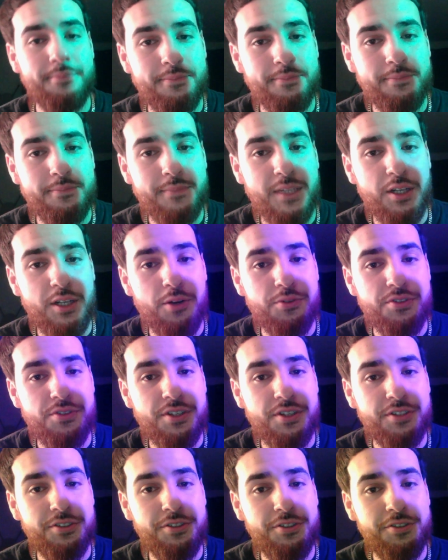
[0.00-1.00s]
go
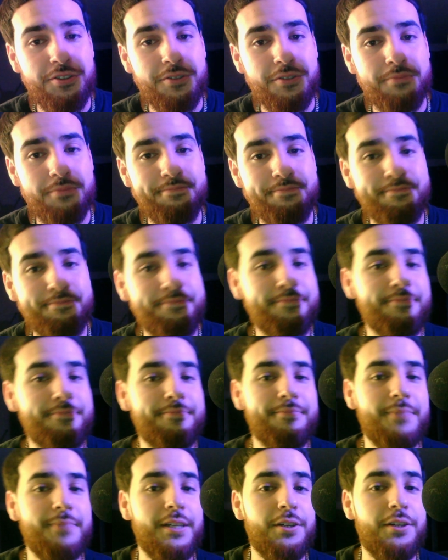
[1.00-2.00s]
Sixers
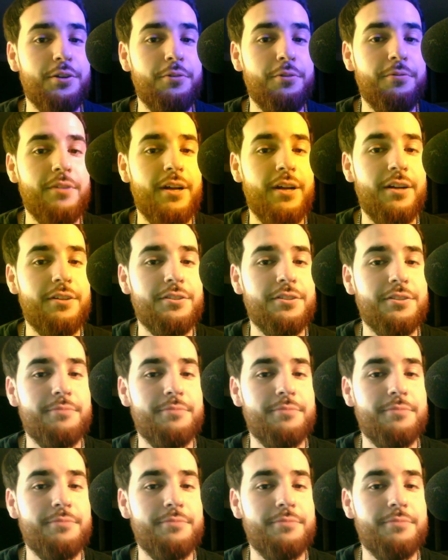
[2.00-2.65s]
and go Flyers.